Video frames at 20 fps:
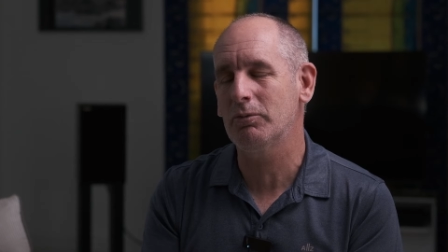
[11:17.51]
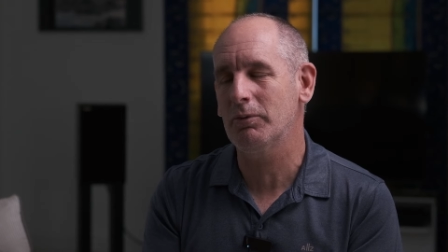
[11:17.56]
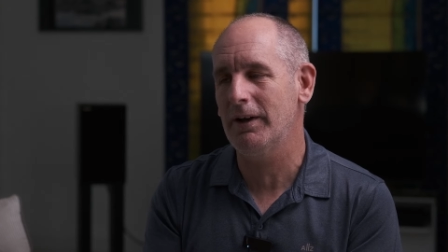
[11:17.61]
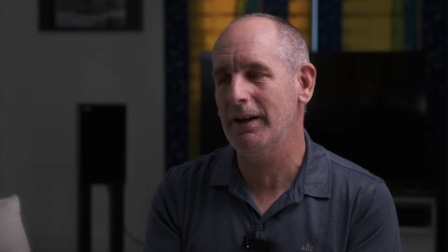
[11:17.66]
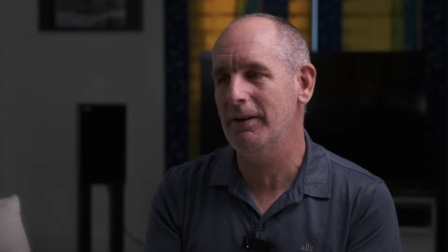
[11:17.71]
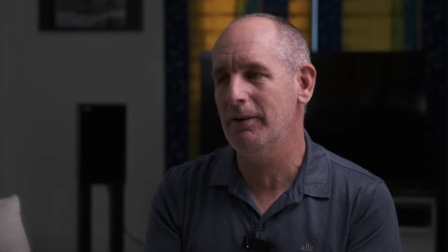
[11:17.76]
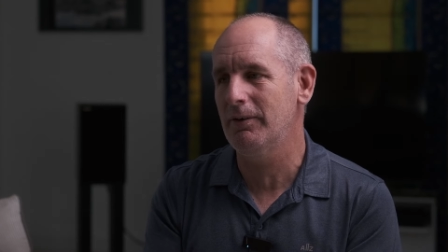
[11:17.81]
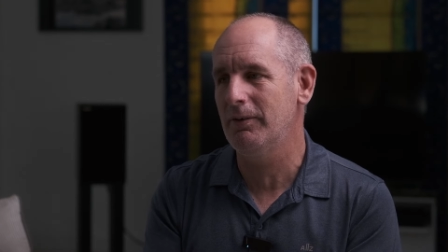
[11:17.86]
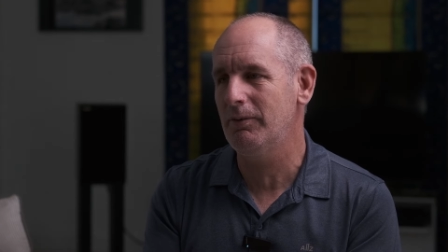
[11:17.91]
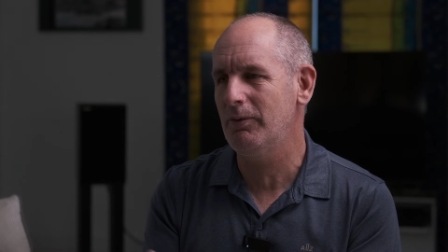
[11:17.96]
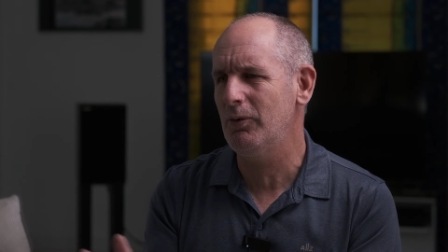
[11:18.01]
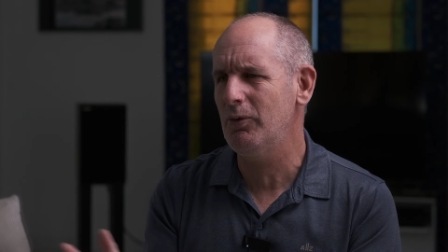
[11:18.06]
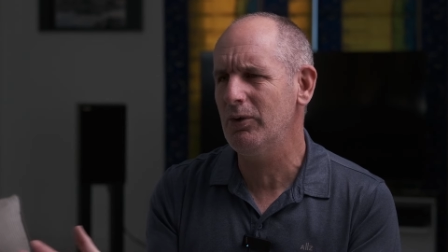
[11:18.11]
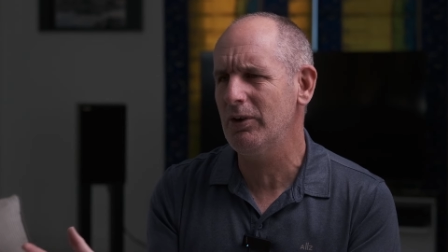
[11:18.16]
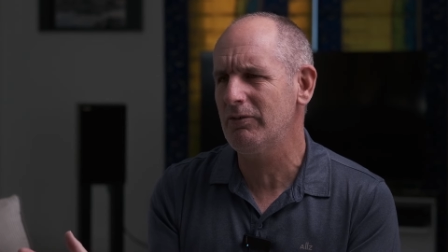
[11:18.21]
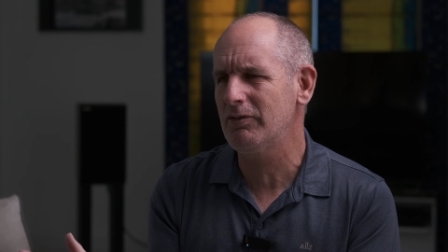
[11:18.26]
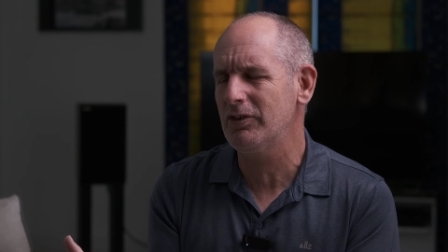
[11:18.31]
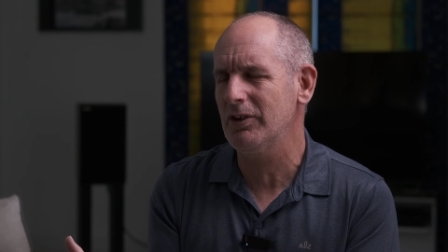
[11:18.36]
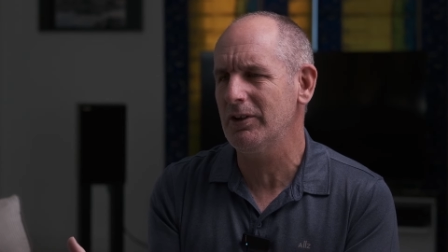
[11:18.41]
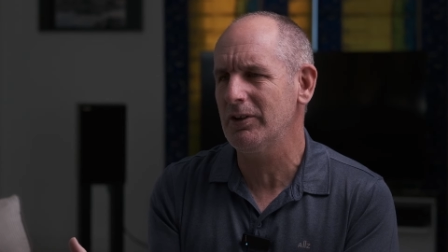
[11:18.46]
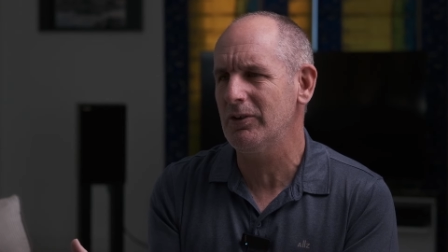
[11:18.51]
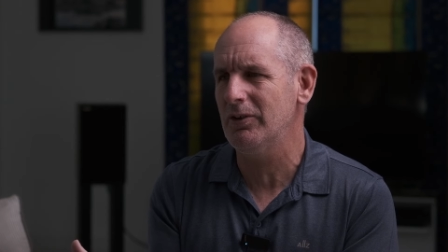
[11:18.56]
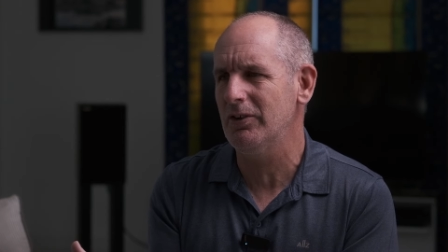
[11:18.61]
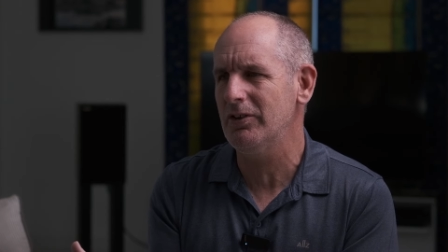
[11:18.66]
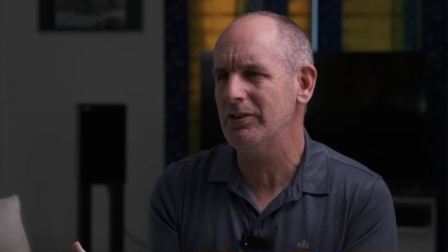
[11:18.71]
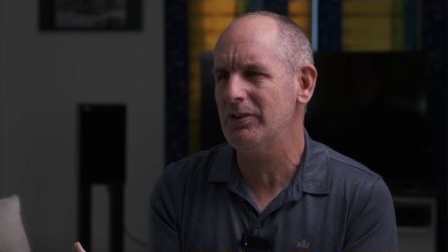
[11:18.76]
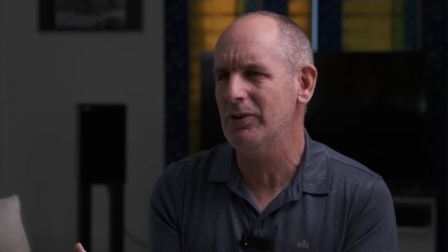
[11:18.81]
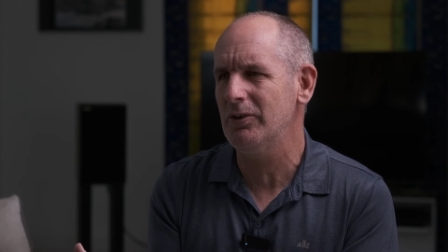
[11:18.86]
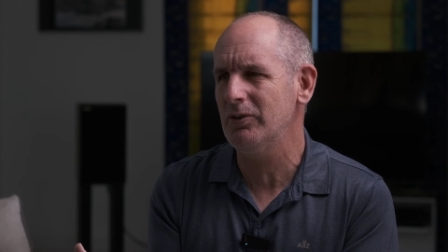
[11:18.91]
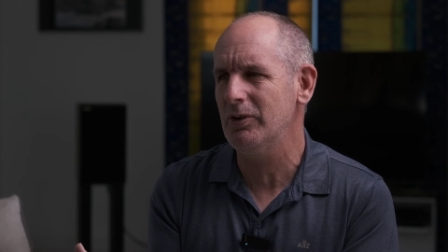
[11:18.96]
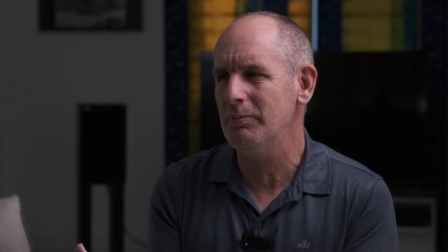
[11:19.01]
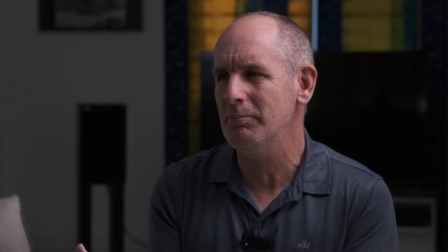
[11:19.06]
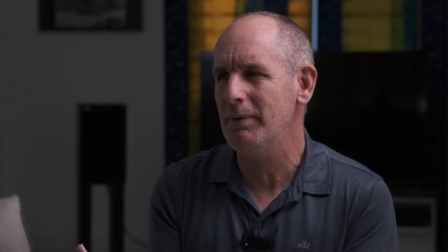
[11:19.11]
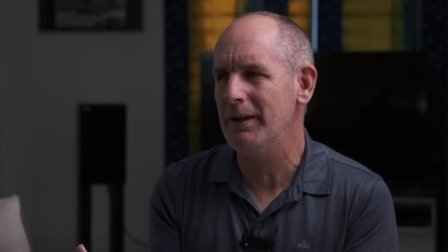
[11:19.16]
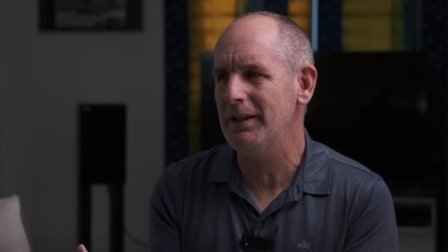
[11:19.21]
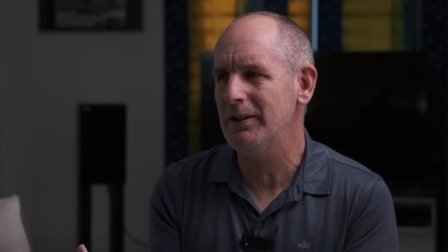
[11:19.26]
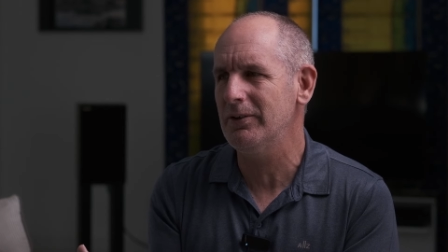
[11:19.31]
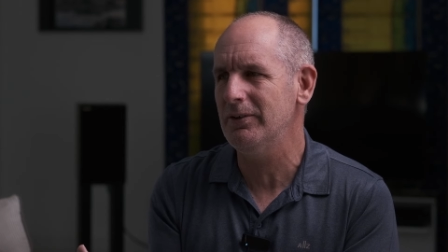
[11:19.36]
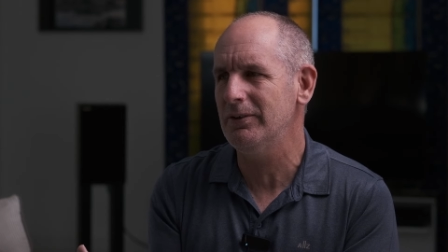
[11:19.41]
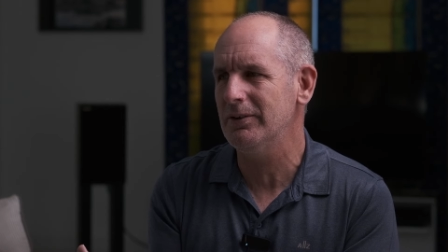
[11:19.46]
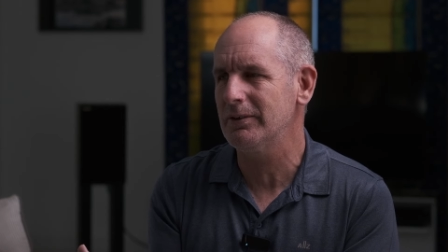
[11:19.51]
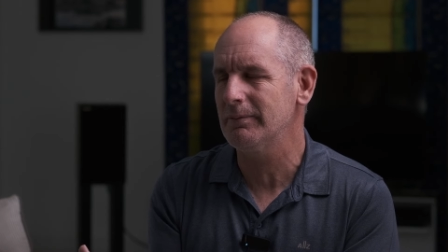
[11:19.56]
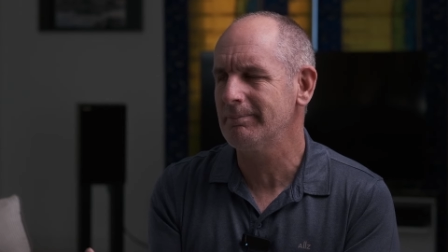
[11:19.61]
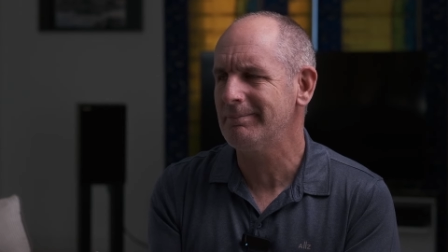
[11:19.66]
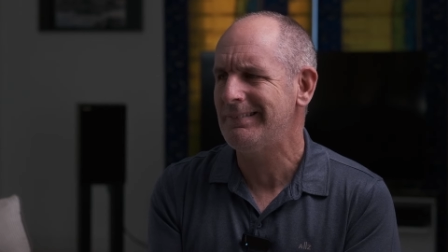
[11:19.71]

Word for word: yeah. all of a sudden I got this condo in Bangkok.